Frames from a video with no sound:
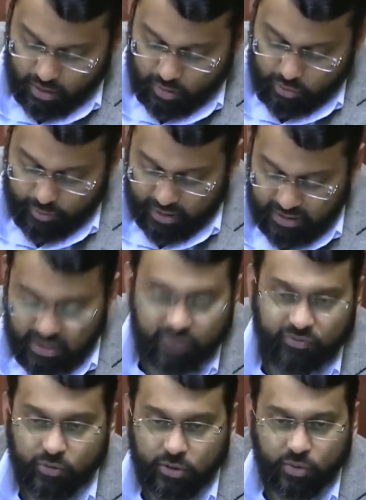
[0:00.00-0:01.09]
Uthman
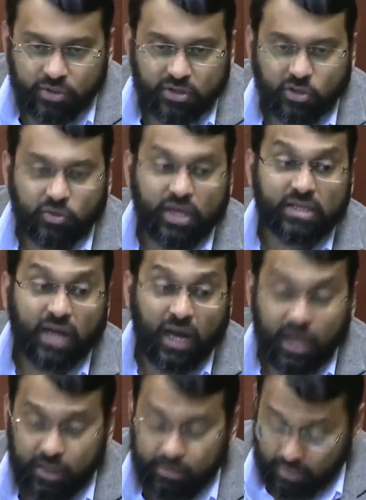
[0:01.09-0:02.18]
Danfodio was a great
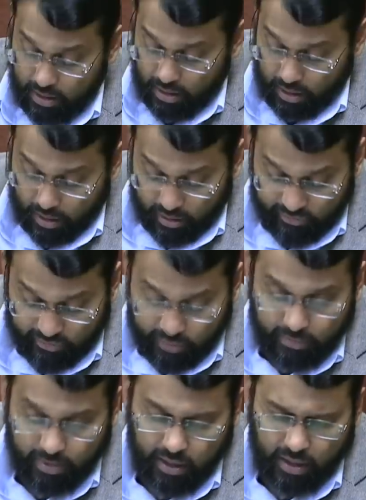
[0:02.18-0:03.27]
alim uh, from,
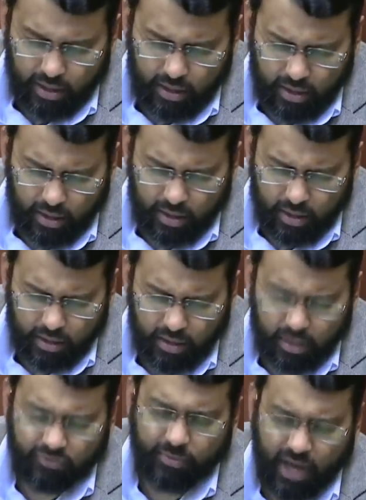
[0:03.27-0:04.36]
uh, uh,
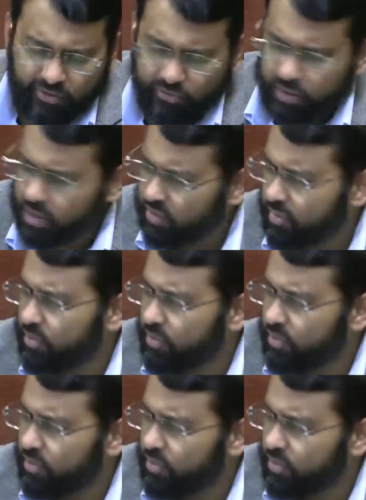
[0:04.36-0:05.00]
from Africa, from the